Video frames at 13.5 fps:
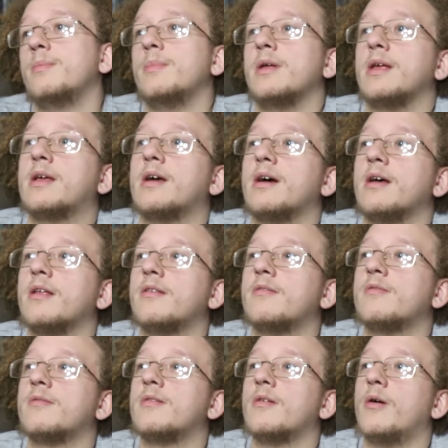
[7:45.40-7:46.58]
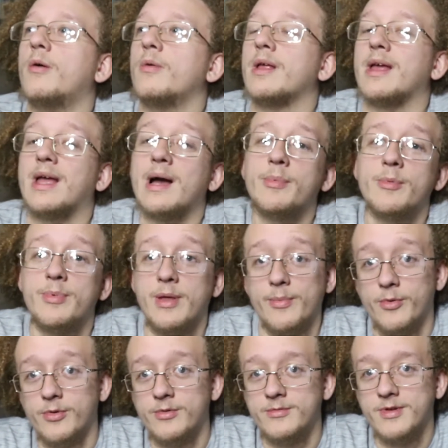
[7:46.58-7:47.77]
because there's only a couple
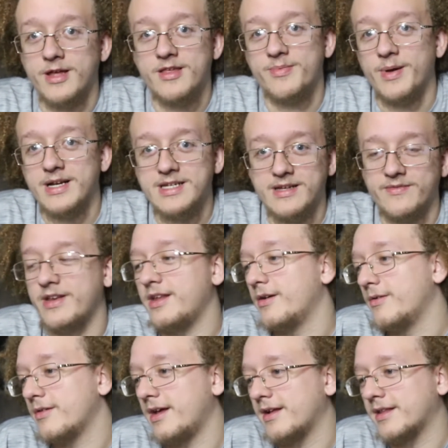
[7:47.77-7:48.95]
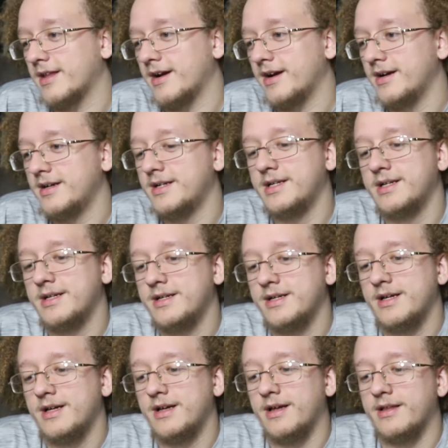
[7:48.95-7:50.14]
people expecting videos out there,
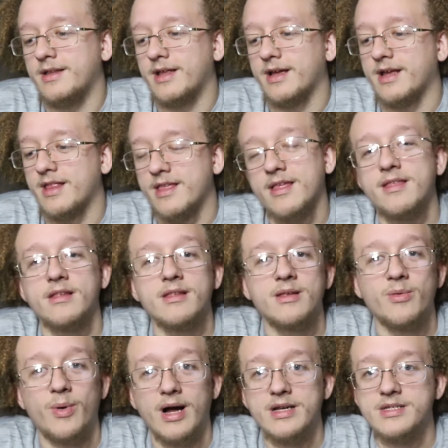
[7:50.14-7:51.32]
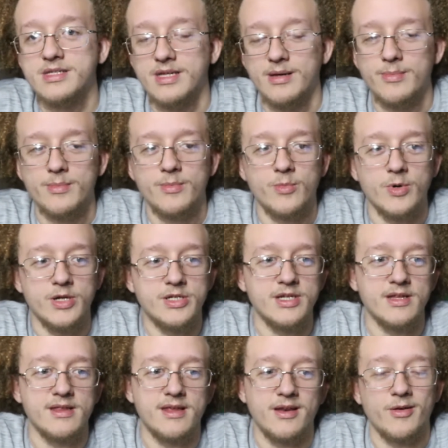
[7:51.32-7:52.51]
and they consistently watch them, which
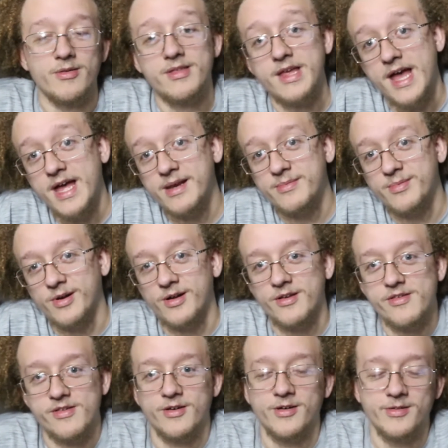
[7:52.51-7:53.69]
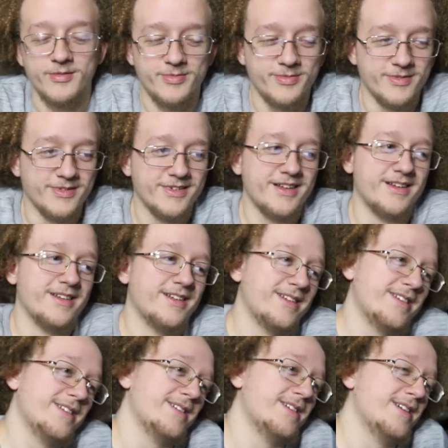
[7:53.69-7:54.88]
is, you know, sad, but also
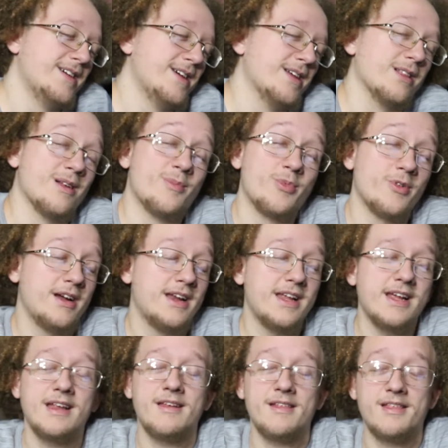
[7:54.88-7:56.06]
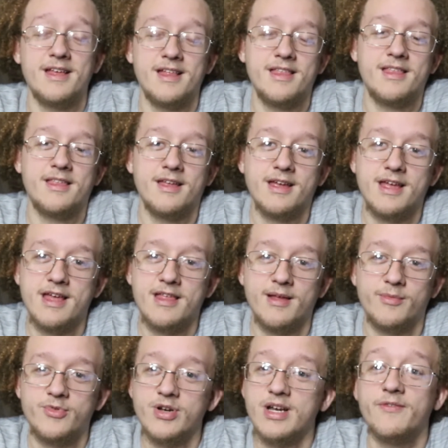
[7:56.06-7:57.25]
liberating in a sense, I guess.
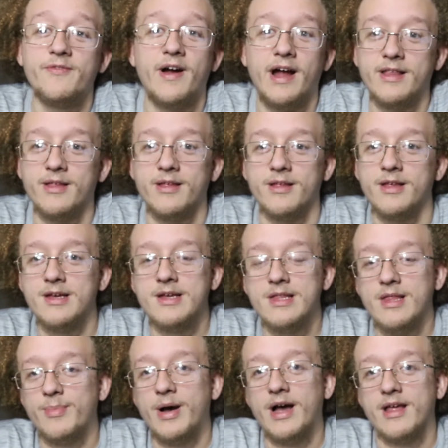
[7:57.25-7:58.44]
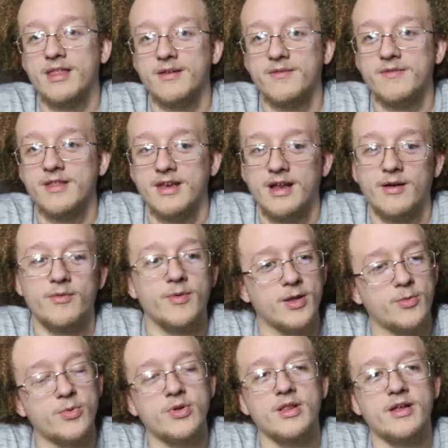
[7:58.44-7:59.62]
I'm trying to find the positives in it. I really
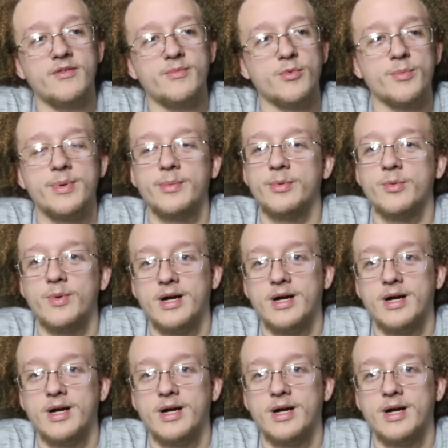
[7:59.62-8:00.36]
would love more people to